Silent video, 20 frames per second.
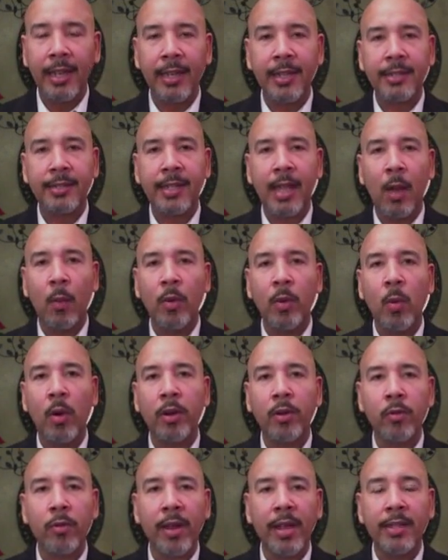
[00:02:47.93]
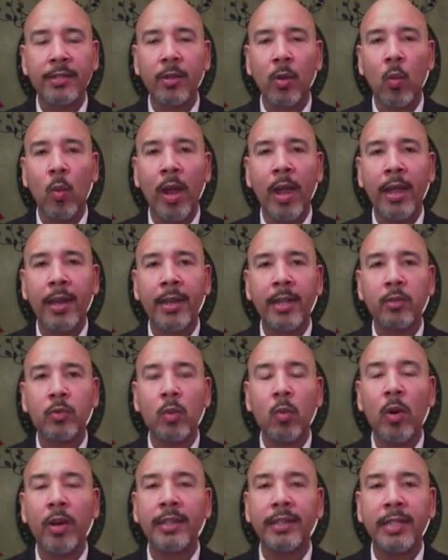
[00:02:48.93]
is that we want to raise awareness,
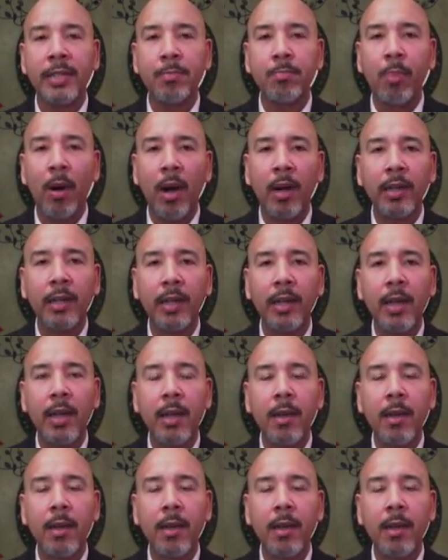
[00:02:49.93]
we want to debunk